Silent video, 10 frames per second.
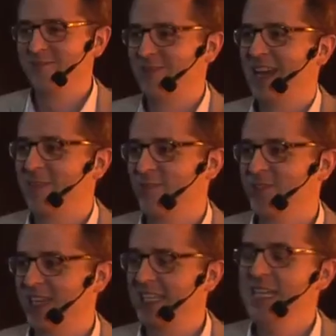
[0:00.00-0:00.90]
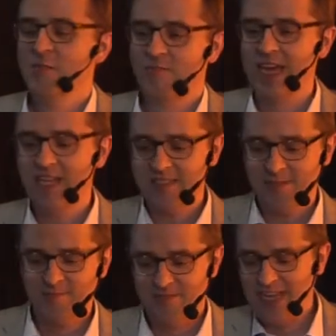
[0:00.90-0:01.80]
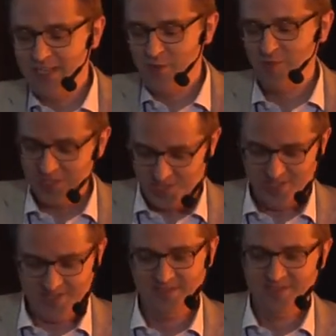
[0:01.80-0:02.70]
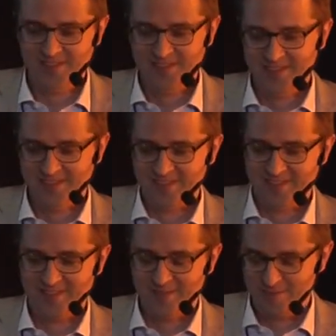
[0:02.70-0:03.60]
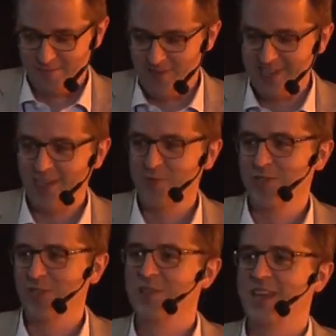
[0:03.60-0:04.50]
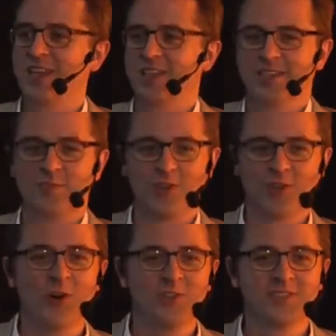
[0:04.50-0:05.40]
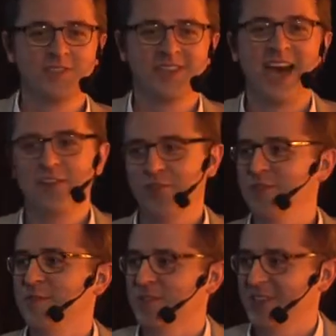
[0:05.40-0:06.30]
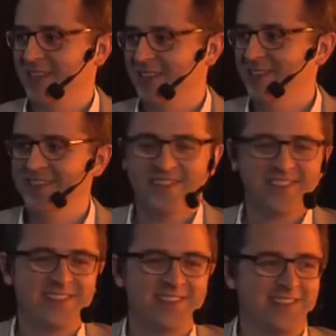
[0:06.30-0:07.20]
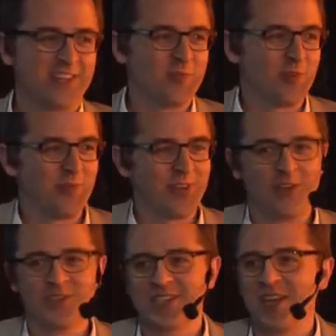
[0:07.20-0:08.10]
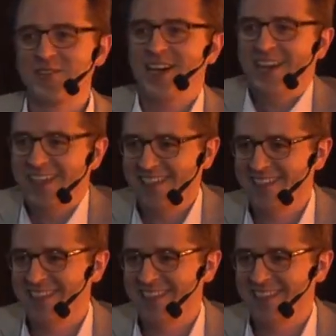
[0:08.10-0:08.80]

plan a project, plan it, plan your budget, write down what you think it will cost, and add fifty percent. Then you're probably on the safe side